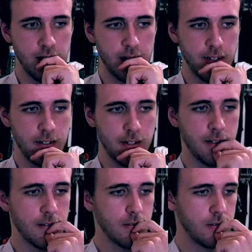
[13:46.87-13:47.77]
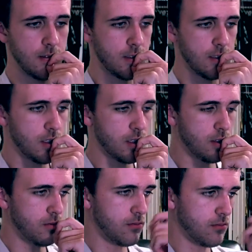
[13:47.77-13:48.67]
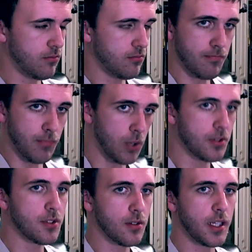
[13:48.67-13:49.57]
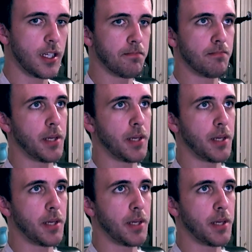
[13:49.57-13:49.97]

It's mostly